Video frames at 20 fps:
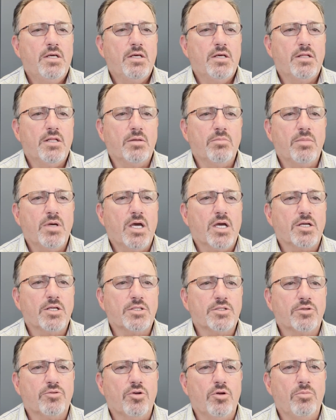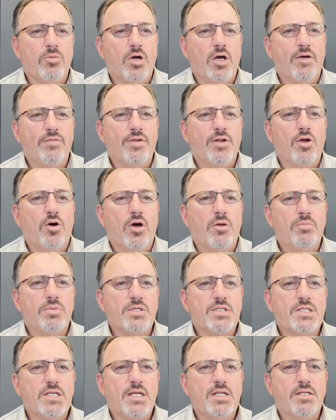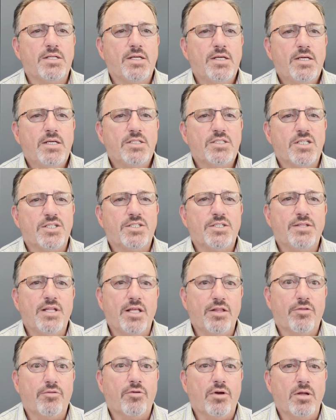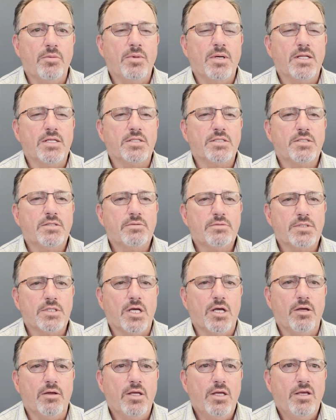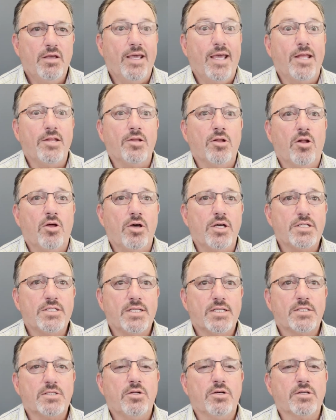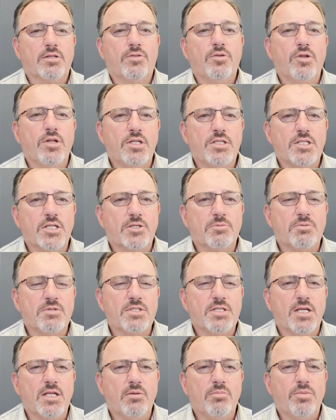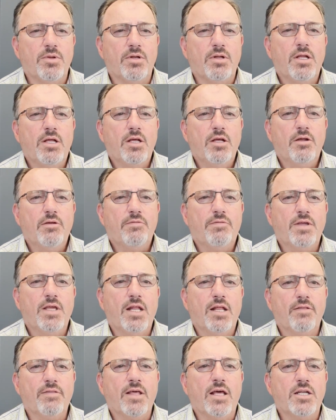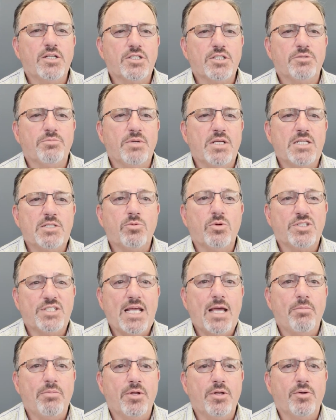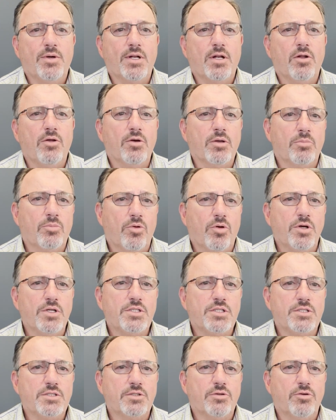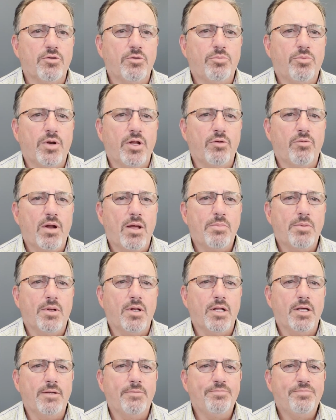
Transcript: the markets grew by over 9% just in that three months. So annualised, that's like 36%. But forgetting that, it just means what's happened to underlying prices grew pretty rapidly.